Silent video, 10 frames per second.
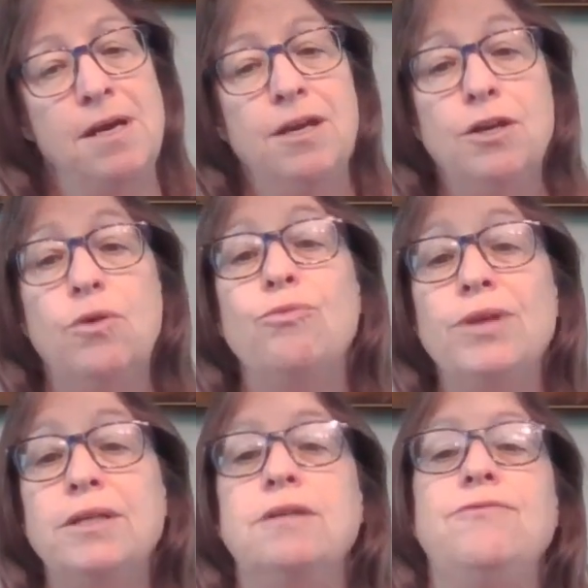You know, a
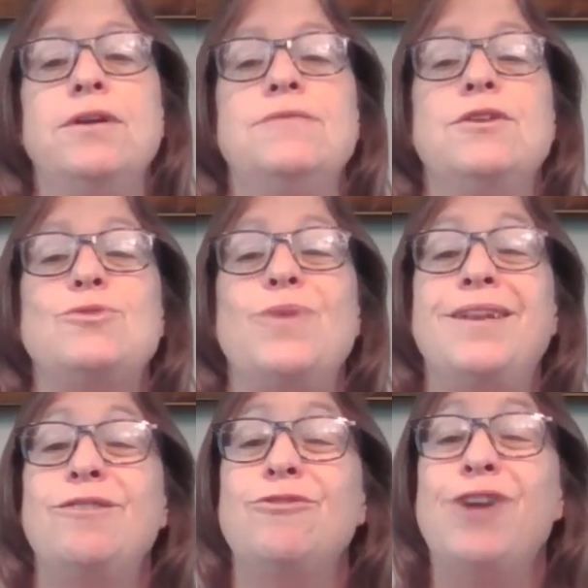really good friend of ours
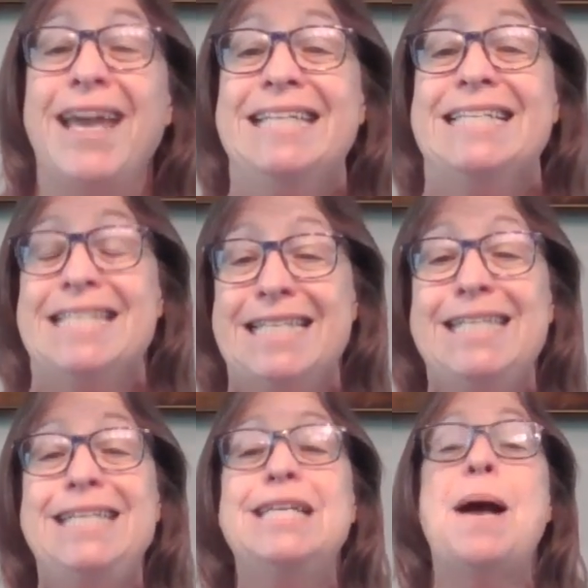waited over
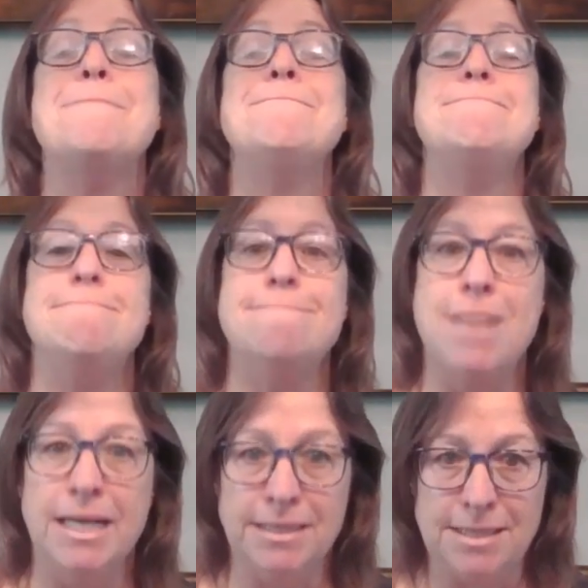18
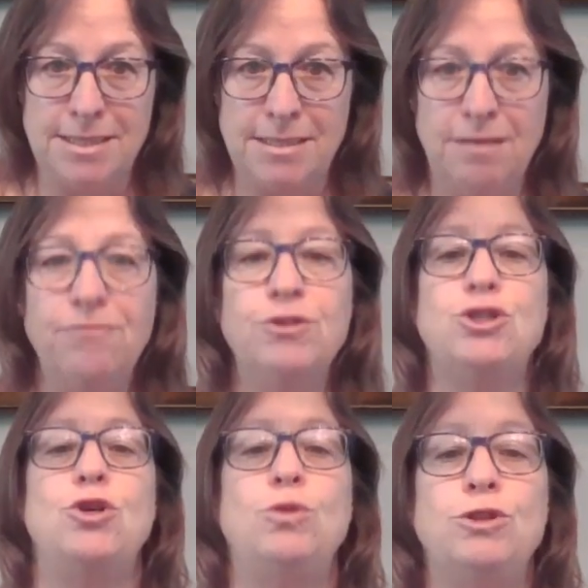months for
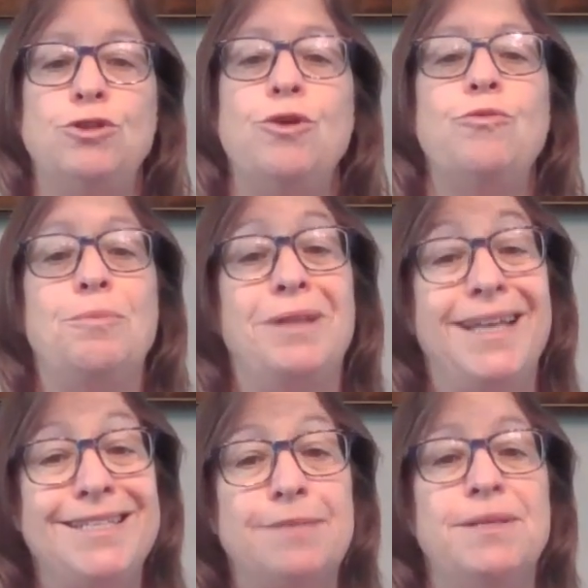shoulder
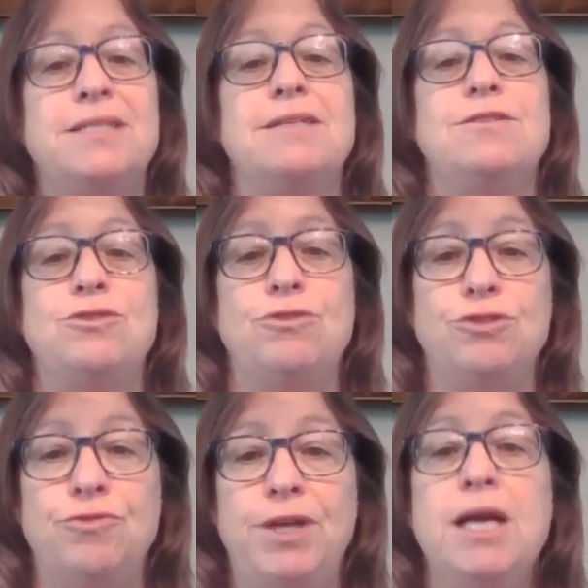replacement
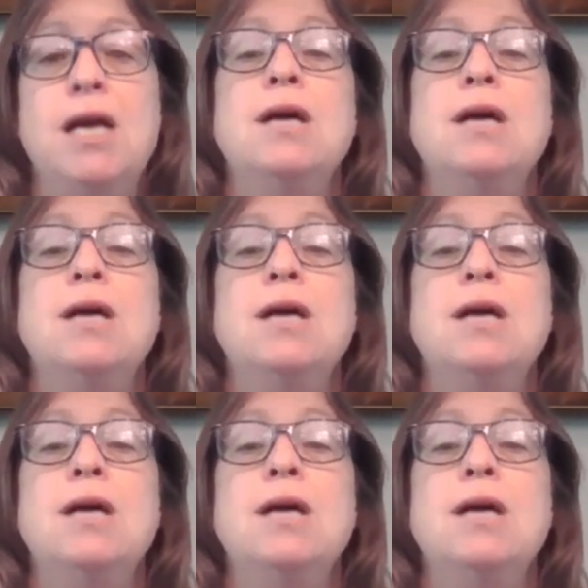surgery.